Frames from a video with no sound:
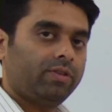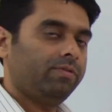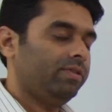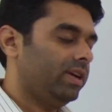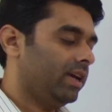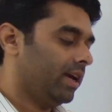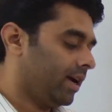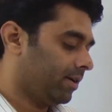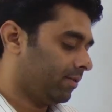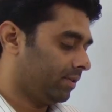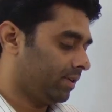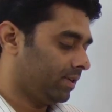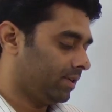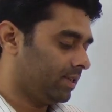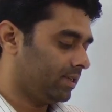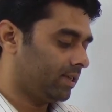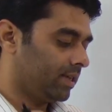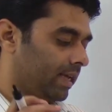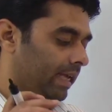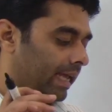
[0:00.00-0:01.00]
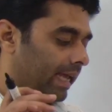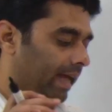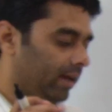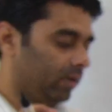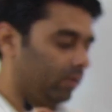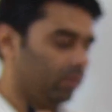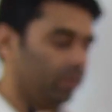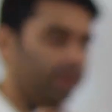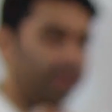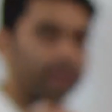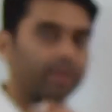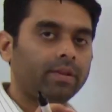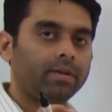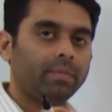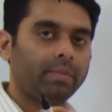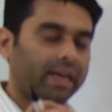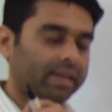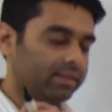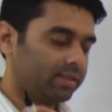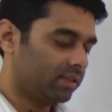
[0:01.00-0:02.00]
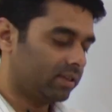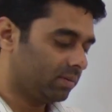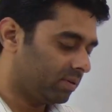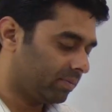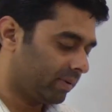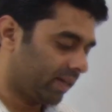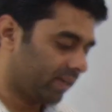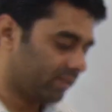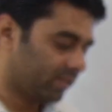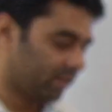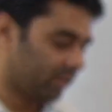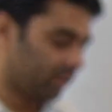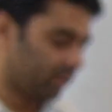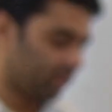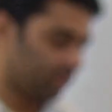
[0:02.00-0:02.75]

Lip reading: have is, calculate the maximum acceleration